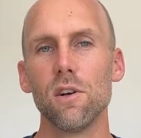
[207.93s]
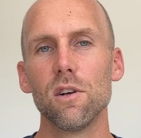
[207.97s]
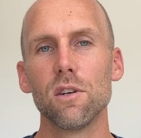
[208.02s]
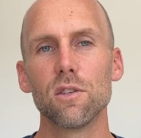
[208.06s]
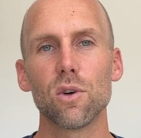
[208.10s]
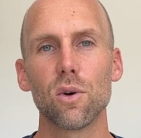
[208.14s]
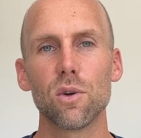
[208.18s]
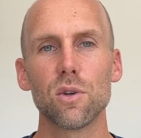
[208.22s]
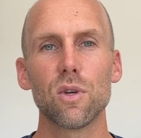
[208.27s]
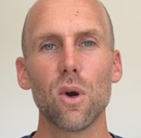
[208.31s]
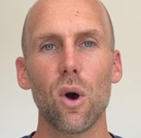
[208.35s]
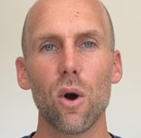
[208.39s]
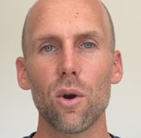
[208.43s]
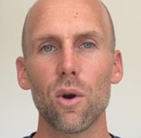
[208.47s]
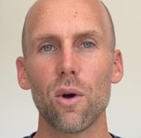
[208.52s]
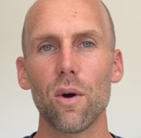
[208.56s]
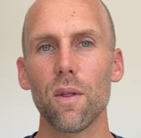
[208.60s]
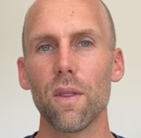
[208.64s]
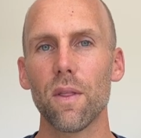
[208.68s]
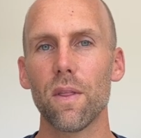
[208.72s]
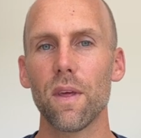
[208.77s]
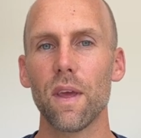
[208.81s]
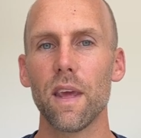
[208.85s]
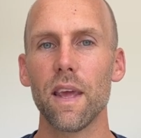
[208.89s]
So in
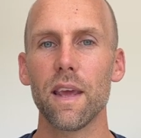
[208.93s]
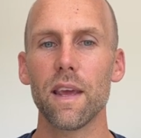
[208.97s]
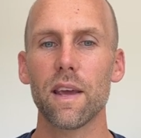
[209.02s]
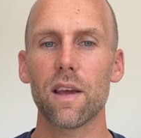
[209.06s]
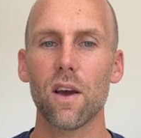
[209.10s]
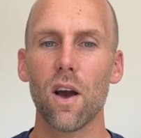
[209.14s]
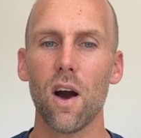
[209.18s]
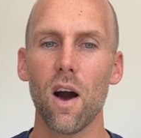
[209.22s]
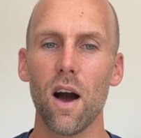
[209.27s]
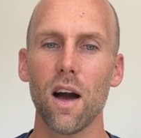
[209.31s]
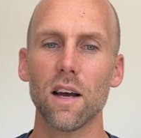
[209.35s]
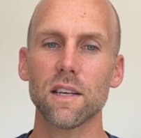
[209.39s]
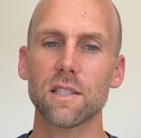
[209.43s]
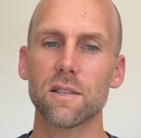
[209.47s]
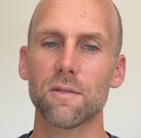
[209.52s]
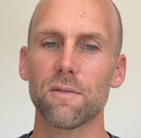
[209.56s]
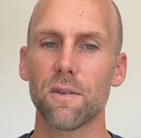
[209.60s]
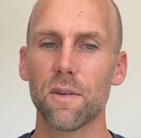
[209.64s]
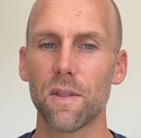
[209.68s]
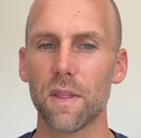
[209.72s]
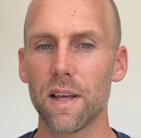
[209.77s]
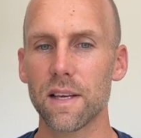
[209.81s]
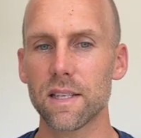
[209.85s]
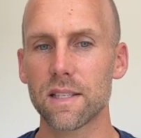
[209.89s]
total, the cost
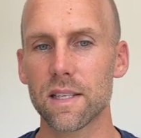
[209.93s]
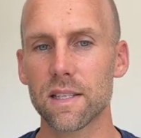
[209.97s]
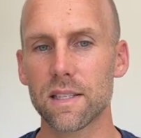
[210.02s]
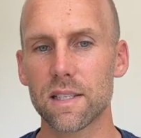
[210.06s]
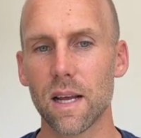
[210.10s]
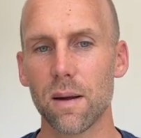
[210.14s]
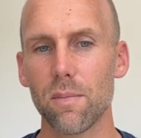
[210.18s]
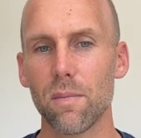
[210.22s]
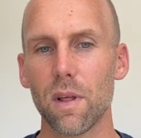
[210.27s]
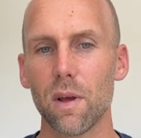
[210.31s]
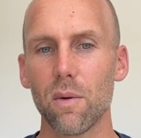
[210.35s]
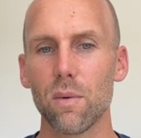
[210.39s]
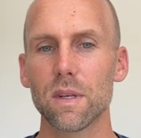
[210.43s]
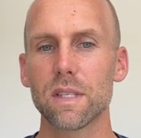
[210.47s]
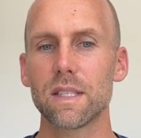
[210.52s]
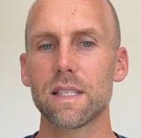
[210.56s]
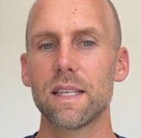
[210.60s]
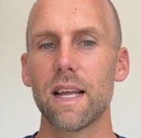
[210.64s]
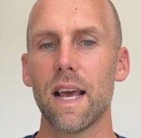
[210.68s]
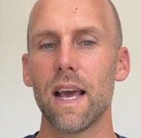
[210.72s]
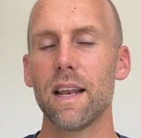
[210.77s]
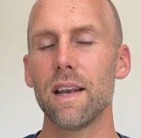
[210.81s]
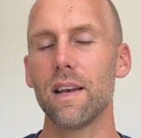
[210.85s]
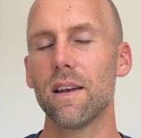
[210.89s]
for this assembly was
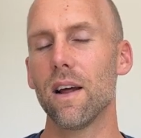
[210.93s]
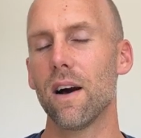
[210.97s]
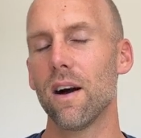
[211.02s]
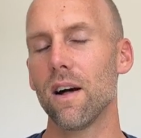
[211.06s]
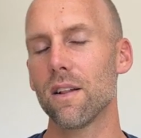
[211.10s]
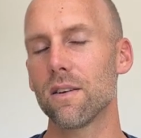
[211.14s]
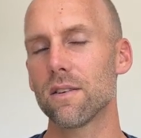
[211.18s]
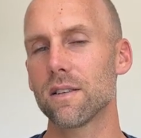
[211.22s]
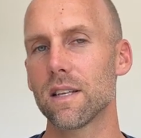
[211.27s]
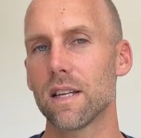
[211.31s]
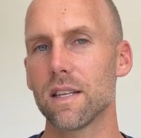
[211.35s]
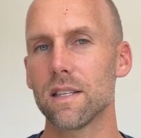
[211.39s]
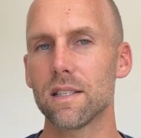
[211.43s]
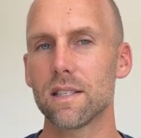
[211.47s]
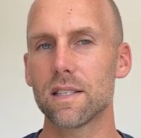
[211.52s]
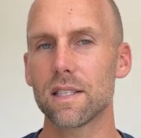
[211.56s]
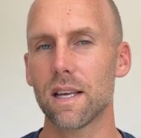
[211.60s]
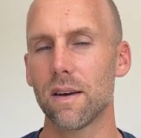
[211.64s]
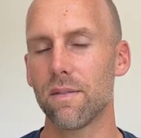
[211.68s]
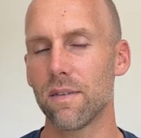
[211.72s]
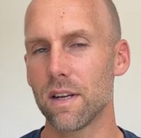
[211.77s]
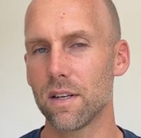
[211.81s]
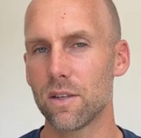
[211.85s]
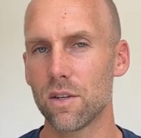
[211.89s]

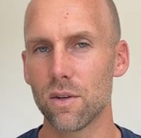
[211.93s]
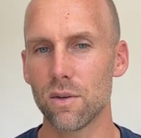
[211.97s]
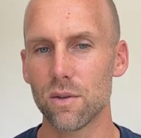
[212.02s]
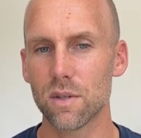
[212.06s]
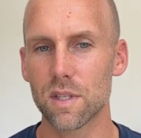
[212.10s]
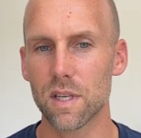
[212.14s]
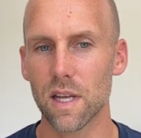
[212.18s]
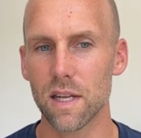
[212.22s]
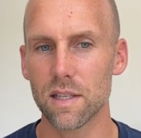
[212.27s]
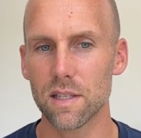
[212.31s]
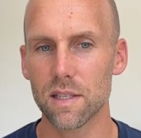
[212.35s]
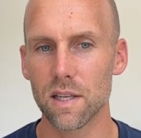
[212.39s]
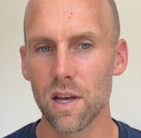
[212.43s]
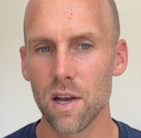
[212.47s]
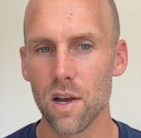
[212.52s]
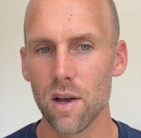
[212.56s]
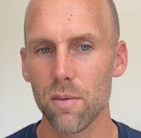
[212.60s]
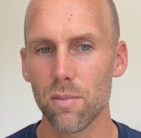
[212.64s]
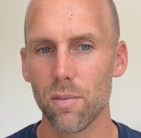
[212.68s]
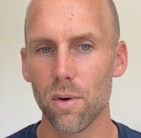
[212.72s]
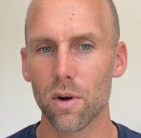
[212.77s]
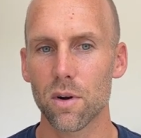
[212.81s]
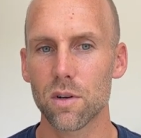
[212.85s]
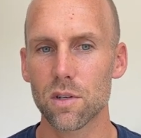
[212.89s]
$10.72
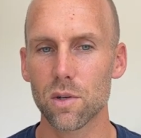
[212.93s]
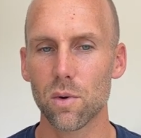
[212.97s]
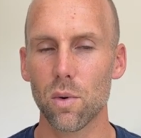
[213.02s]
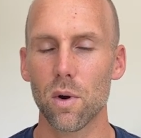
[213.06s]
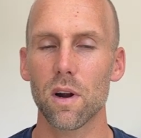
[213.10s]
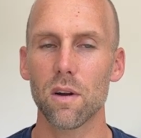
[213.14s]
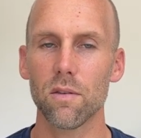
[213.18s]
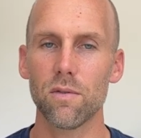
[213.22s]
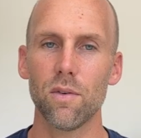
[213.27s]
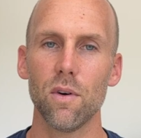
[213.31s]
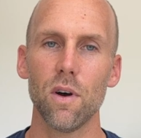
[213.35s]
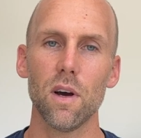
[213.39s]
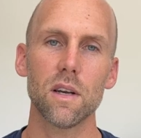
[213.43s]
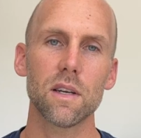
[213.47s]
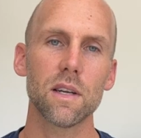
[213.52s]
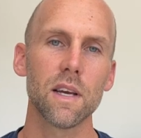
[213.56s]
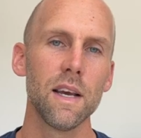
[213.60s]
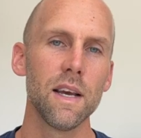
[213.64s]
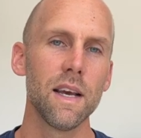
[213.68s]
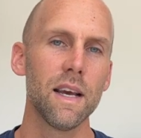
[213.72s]
per square foot.